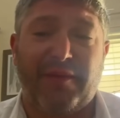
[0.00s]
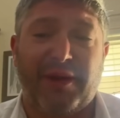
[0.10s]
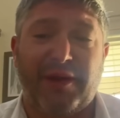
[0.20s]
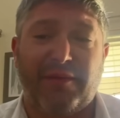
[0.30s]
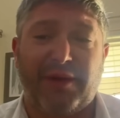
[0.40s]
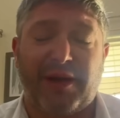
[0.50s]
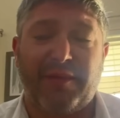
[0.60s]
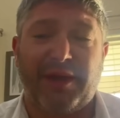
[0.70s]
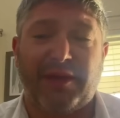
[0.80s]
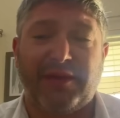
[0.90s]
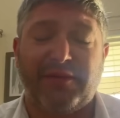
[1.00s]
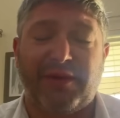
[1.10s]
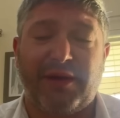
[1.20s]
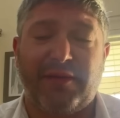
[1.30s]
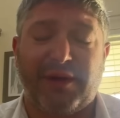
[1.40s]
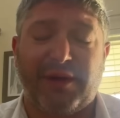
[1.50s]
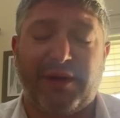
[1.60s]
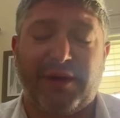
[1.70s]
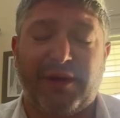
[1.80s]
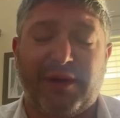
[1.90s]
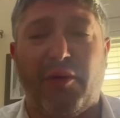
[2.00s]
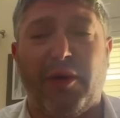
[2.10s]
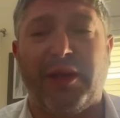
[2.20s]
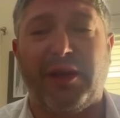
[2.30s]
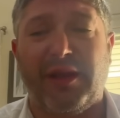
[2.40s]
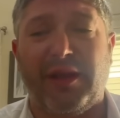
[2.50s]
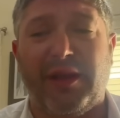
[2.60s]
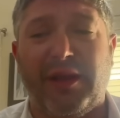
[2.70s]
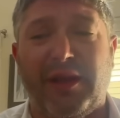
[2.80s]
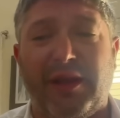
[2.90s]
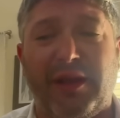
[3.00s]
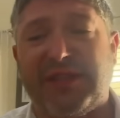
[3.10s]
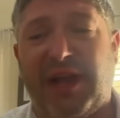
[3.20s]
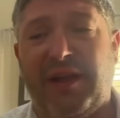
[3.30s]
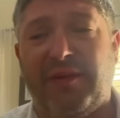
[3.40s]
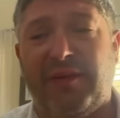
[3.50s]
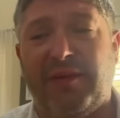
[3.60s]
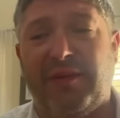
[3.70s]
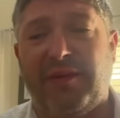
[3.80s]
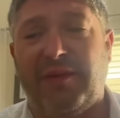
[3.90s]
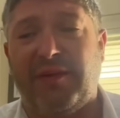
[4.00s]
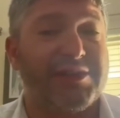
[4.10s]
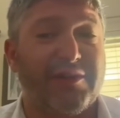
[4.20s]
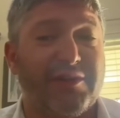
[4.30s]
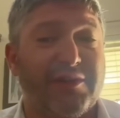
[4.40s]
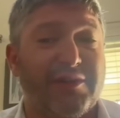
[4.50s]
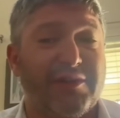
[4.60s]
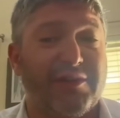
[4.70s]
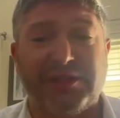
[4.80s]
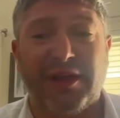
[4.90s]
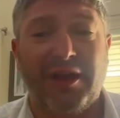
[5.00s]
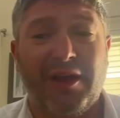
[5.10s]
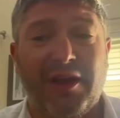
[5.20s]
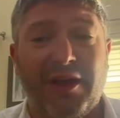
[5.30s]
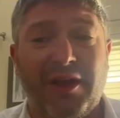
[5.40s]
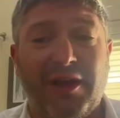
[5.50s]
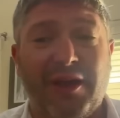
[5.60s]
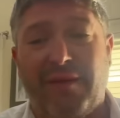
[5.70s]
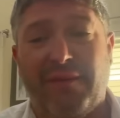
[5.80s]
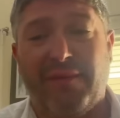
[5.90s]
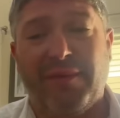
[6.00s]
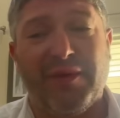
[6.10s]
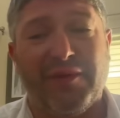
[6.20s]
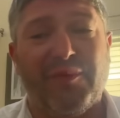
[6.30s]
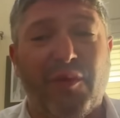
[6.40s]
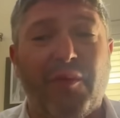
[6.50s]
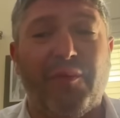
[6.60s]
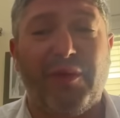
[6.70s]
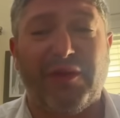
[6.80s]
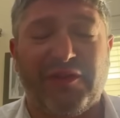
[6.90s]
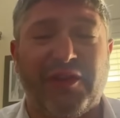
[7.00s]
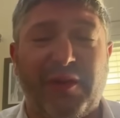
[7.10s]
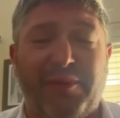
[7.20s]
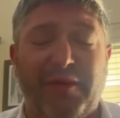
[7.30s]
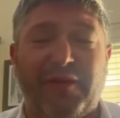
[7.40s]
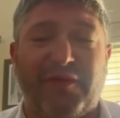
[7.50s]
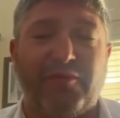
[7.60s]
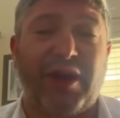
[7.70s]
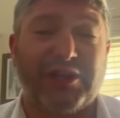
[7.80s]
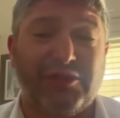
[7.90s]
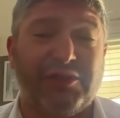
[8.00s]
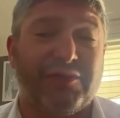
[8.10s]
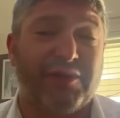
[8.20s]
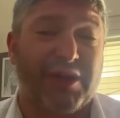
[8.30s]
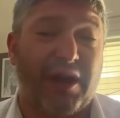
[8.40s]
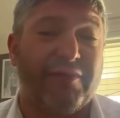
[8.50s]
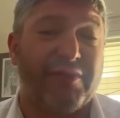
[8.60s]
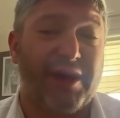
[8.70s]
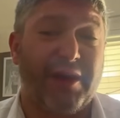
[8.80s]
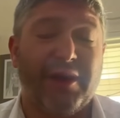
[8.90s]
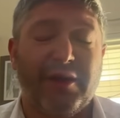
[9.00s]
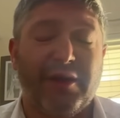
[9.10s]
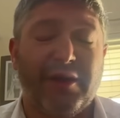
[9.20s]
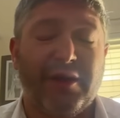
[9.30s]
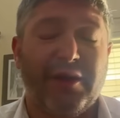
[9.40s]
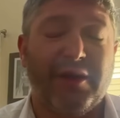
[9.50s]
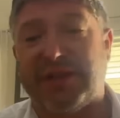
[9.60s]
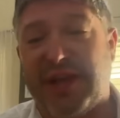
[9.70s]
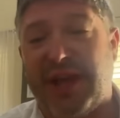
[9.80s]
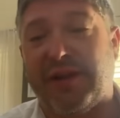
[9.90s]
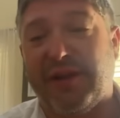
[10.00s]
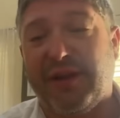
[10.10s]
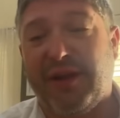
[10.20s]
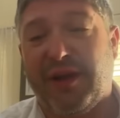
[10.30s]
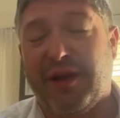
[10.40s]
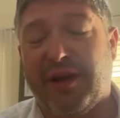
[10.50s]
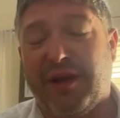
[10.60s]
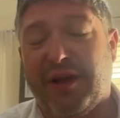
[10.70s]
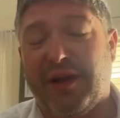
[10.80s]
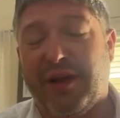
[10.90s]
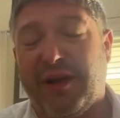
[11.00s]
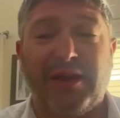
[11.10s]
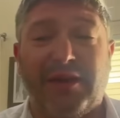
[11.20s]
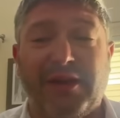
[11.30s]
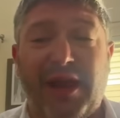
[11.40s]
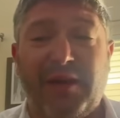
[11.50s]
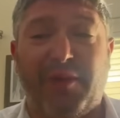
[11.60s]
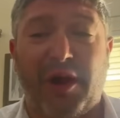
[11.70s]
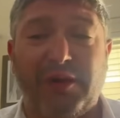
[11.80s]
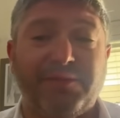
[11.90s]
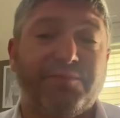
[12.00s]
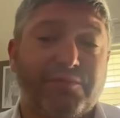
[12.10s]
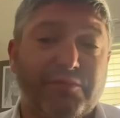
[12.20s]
we're we're coming into uh, we're coming into a point in this timeline where survivors uh, this won't this is going to pivot from rescue to recovery, which is very sad. Uh, and the humanitarian aid part